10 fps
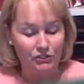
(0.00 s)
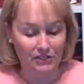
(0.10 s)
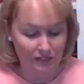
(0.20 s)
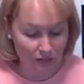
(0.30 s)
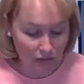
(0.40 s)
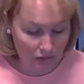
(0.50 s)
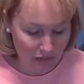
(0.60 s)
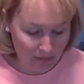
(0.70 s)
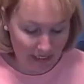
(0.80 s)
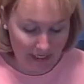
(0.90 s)
which doesn't look
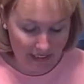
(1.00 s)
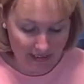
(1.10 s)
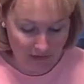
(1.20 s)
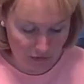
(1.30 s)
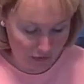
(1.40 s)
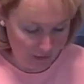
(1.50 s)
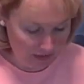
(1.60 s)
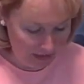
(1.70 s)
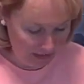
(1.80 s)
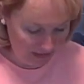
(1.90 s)
too bad until you
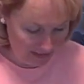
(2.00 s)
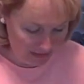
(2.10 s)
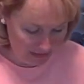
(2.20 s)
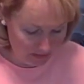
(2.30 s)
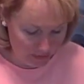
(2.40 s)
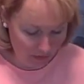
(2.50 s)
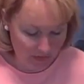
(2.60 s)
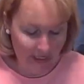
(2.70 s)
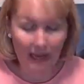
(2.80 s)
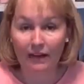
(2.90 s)
realize that it's
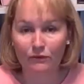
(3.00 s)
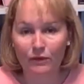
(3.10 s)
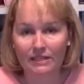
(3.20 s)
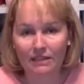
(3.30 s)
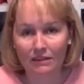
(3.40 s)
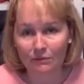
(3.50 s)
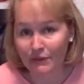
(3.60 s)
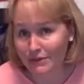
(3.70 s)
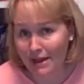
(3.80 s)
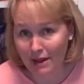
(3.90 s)
only halfway done
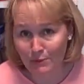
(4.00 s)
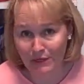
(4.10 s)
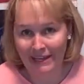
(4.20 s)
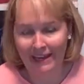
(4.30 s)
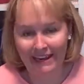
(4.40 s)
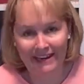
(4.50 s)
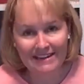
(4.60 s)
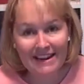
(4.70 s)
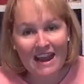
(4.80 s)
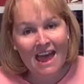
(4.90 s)
with the
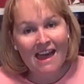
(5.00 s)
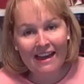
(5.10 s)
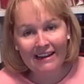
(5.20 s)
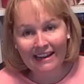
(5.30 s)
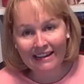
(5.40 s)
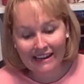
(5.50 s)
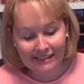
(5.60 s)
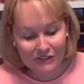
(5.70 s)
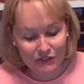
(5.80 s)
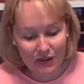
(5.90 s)
applique. And I
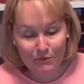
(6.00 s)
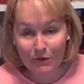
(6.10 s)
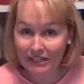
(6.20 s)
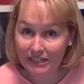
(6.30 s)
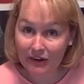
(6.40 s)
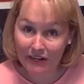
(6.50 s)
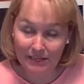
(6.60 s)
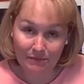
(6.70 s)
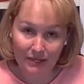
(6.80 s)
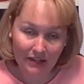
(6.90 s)
kind of stopped working on
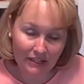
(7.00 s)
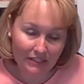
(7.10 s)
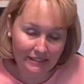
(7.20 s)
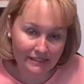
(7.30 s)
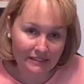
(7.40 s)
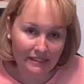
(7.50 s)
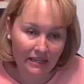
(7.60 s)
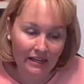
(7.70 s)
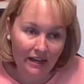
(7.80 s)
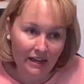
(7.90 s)
it because
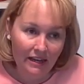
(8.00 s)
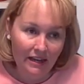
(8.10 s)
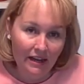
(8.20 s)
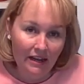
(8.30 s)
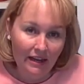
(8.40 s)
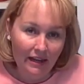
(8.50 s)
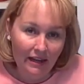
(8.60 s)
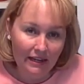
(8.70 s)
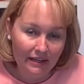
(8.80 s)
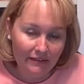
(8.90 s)

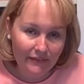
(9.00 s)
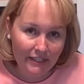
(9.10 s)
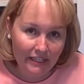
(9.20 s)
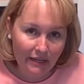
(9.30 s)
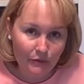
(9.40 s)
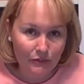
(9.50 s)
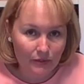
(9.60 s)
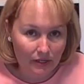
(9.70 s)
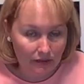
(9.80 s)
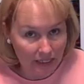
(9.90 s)
I didn't feel like I was
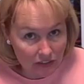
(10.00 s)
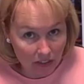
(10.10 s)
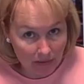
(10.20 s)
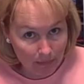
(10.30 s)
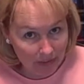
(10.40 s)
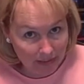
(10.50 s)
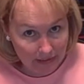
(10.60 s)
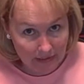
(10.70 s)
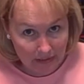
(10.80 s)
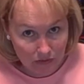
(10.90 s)
doing a great job on
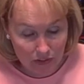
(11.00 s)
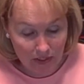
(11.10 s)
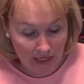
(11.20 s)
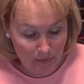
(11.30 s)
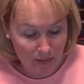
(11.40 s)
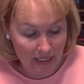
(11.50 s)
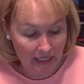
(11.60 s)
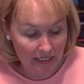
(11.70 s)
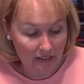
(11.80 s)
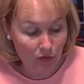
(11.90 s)
the needle turn
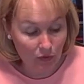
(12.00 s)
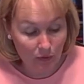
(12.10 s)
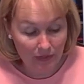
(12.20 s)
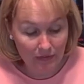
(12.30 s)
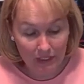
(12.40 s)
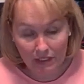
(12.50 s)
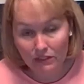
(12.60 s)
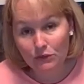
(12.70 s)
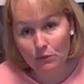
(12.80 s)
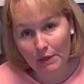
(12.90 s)
applique, although I feel I
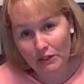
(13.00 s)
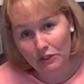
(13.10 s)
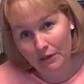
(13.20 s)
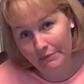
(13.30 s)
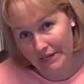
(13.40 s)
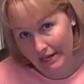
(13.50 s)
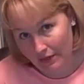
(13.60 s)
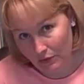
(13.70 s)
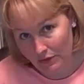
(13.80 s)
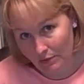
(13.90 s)
could do a better job
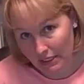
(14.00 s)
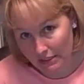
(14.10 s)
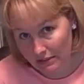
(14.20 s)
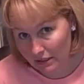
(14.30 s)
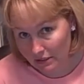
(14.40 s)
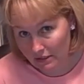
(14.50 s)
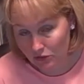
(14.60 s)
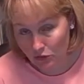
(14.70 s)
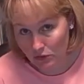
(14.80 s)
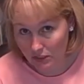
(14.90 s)
now than when I started
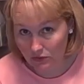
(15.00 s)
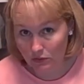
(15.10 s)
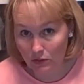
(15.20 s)
this 2 years